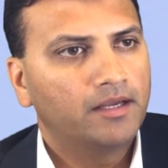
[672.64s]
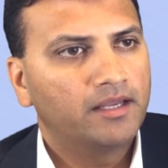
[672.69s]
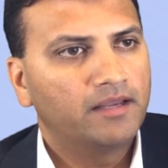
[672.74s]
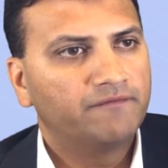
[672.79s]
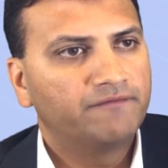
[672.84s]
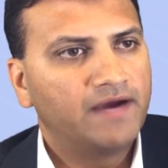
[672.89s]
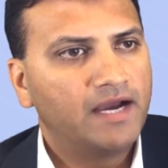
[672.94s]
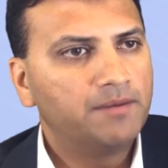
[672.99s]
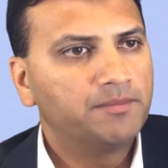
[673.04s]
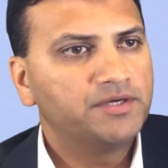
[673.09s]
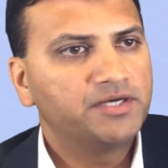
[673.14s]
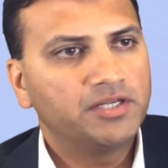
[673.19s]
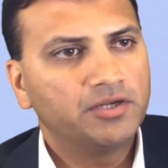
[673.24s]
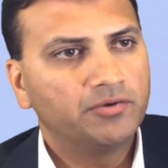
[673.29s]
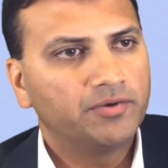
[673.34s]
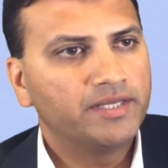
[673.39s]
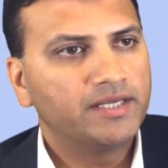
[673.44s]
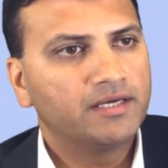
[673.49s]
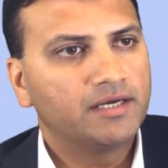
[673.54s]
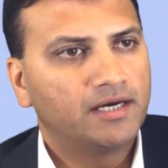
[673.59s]
if I'm a
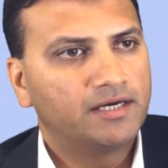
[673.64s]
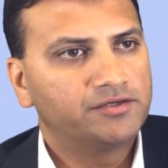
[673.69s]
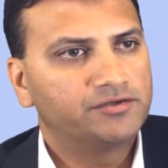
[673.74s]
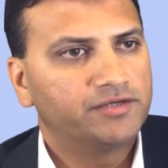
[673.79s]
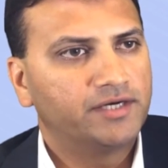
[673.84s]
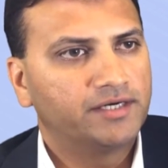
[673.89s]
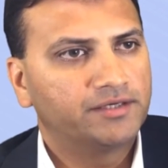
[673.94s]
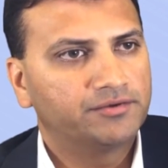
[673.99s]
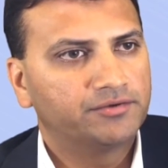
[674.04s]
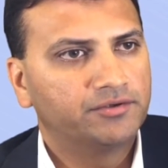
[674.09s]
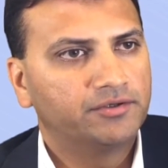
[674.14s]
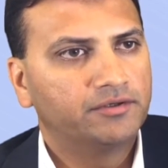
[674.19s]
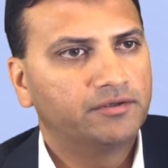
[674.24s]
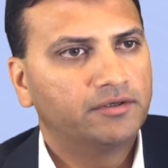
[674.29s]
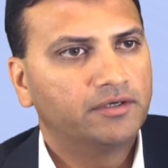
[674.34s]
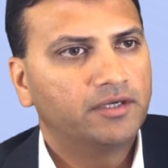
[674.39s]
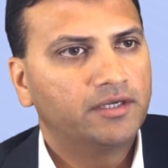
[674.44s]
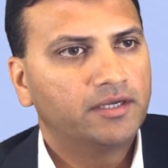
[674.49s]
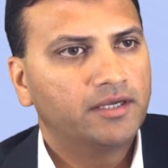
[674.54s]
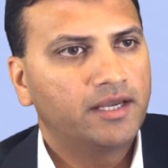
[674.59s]
DoD contractor
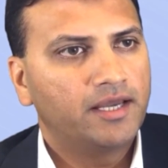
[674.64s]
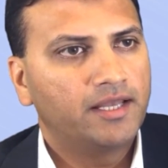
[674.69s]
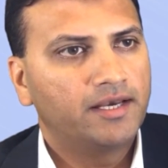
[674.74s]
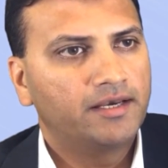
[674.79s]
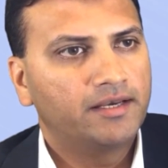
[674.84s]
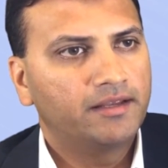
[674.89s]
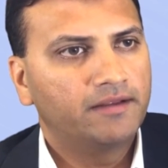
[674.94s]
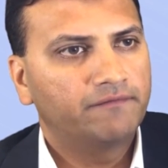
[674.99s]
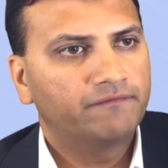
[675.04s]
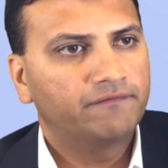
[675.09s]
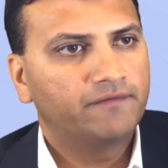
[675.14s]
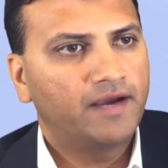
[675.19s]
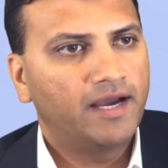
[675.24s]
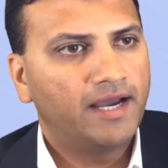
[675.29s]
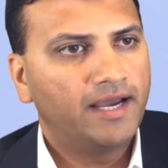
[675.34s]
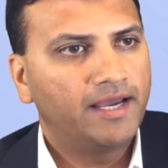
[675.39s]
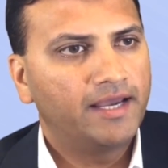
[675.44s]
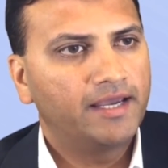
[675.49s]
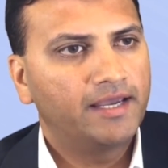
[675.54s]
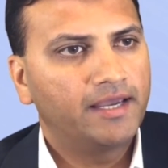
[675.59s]
and if
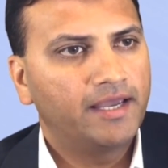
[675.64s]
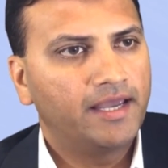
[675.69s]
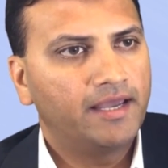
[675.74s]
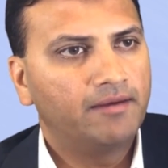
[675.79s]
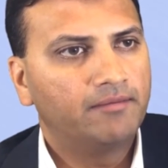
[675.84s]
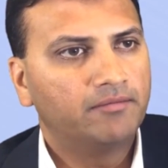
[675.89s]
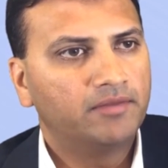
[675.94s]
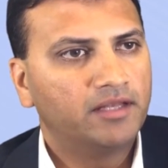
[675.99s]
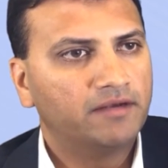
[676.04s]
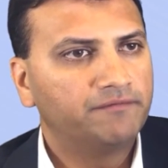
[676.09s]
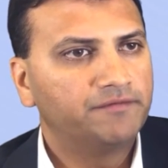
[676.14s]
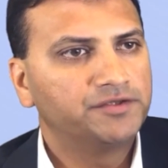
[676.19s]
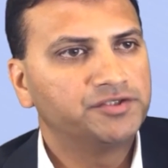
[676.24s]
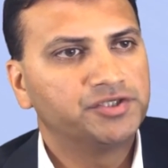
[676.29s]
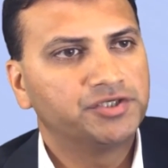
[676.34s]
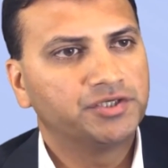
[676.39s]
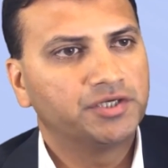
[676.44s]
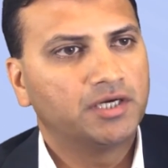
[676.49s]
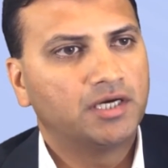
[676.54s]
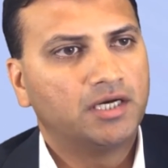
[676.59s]
I am leveraging